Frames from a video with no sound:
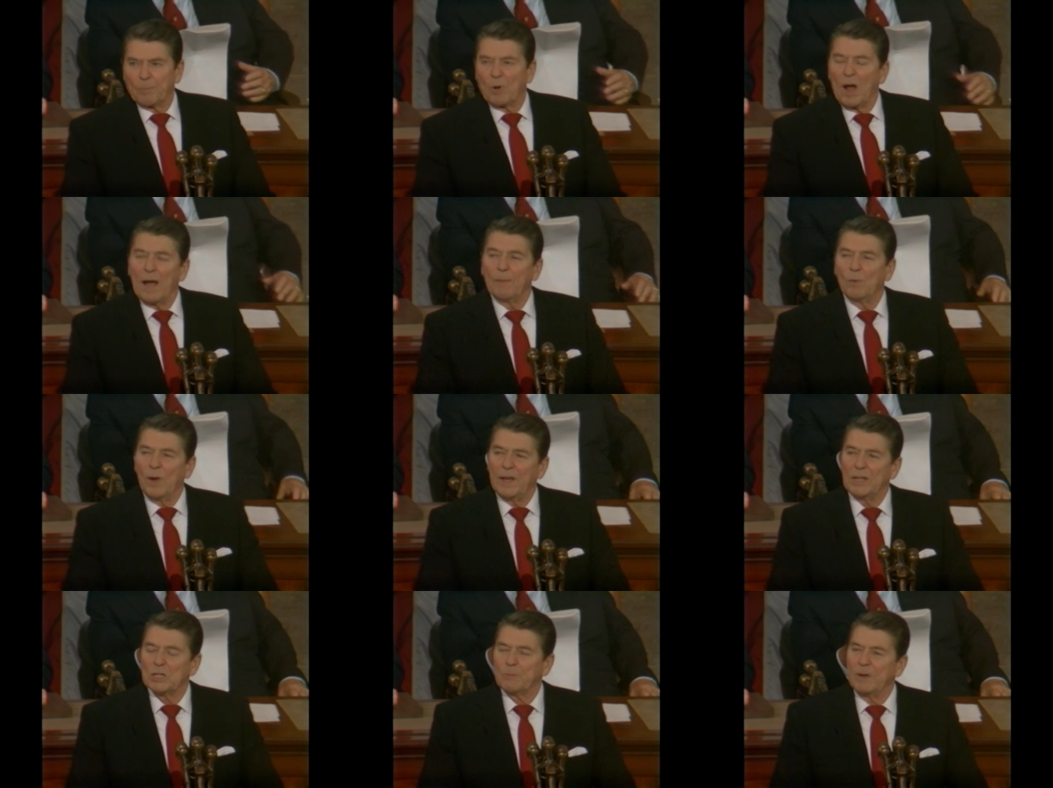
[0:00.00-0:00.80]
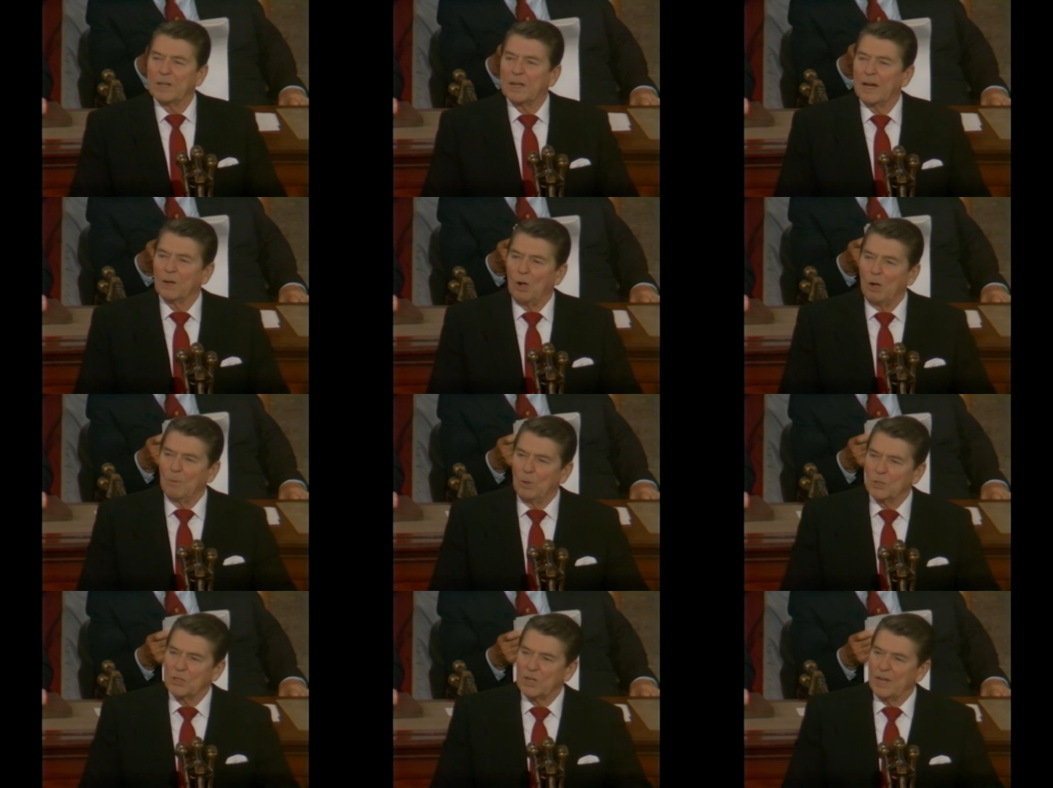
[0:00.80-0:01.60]
crime rate has been cut
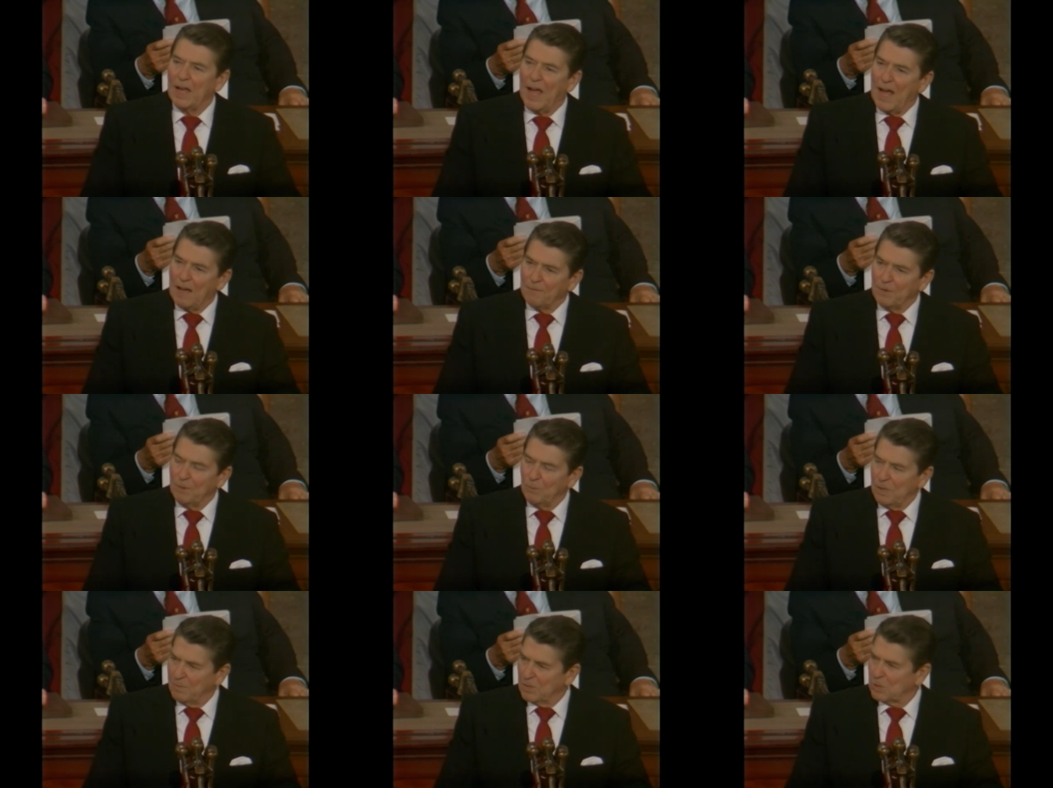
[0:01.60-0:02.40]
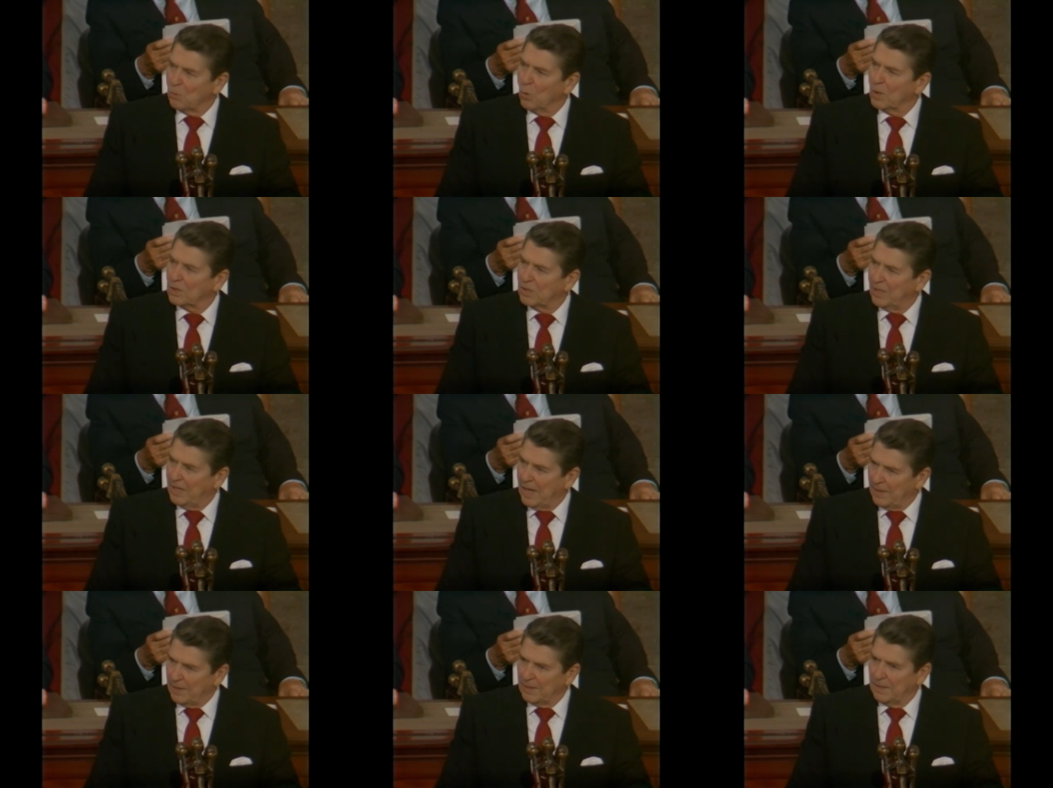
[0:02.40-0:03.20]
almost in half, and we must work
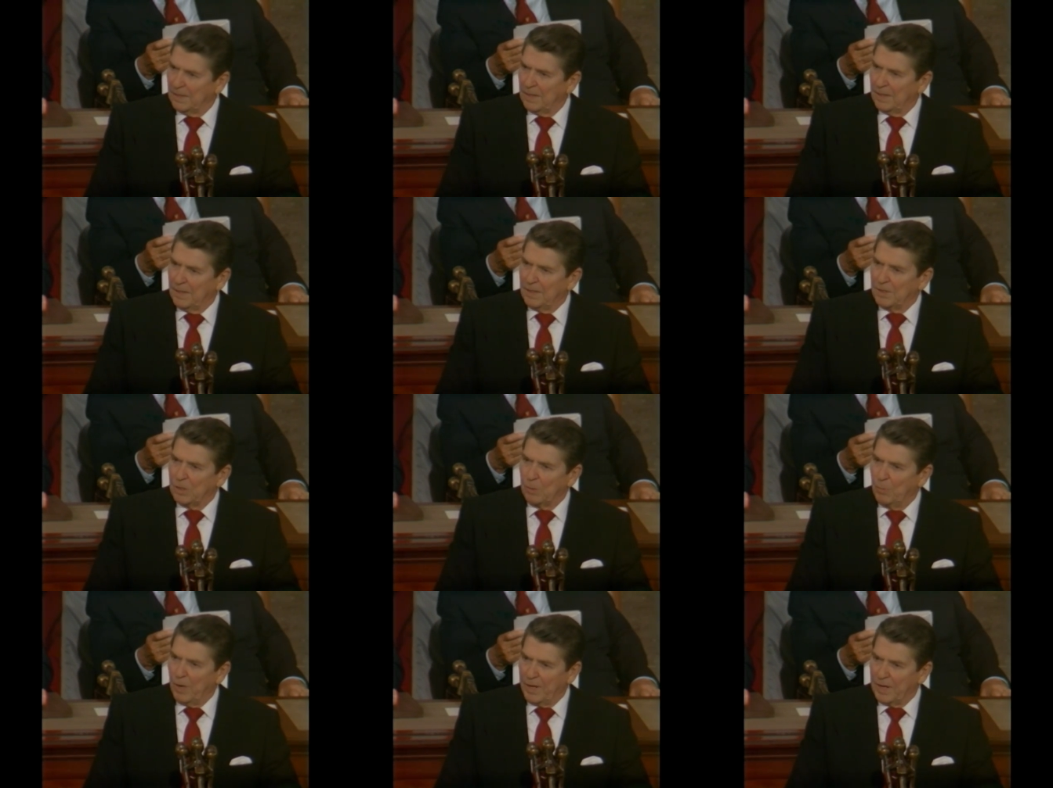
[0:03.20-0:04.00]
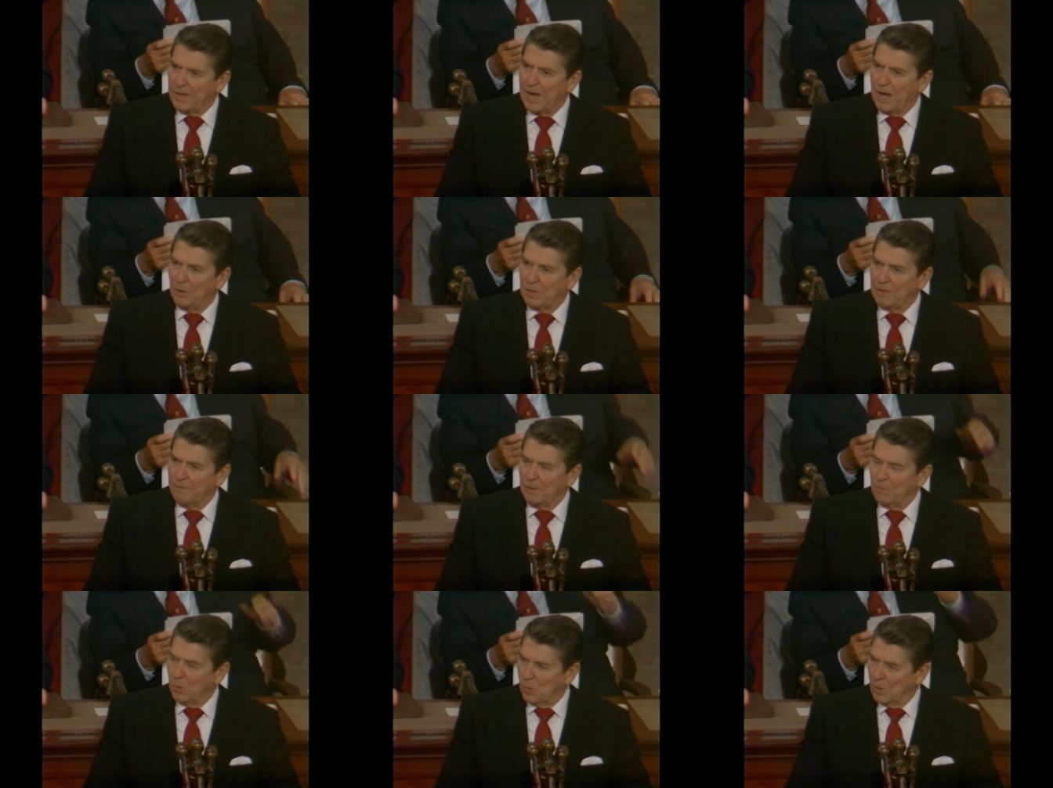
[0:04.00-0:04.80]
together to bring it down
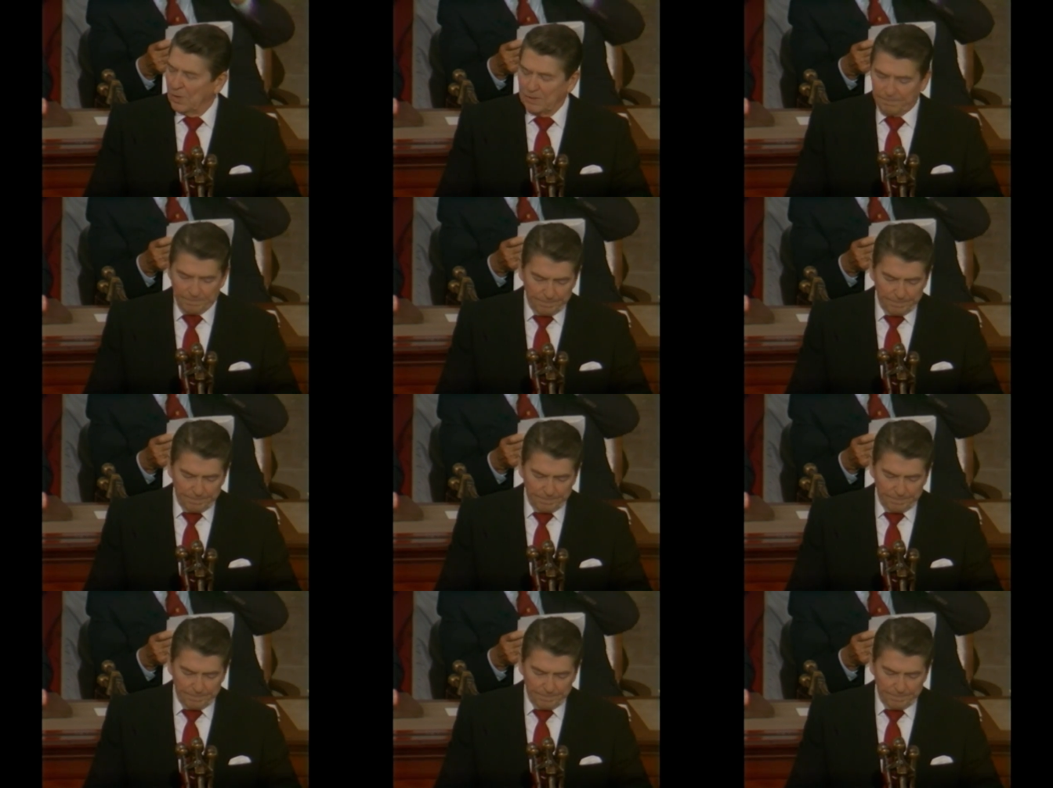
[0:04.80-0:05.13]
even more.